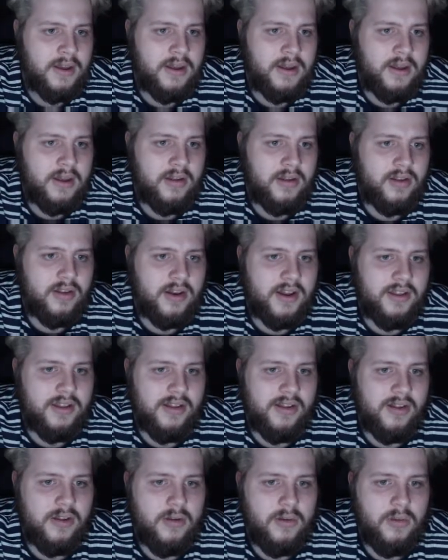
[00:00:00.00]
So let's
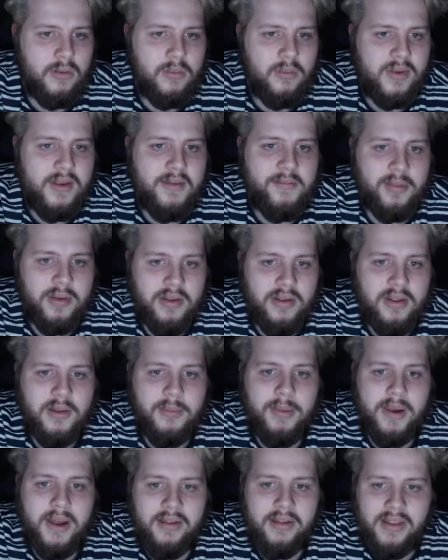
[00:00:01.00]
assume 7% of the
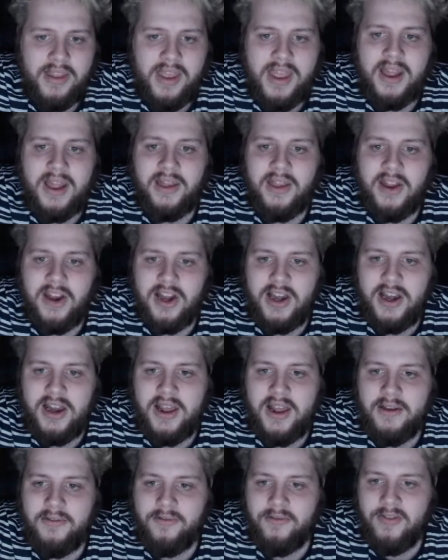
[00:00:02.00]
players in the English league
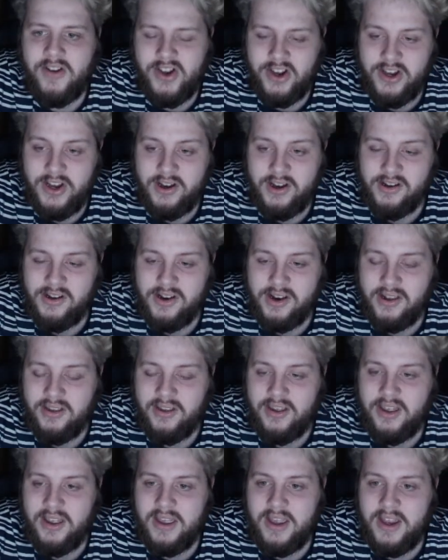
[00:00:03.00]
have French
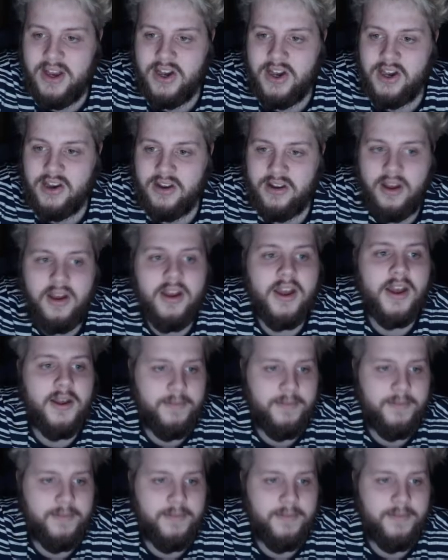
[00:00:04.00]
nationality. Okay.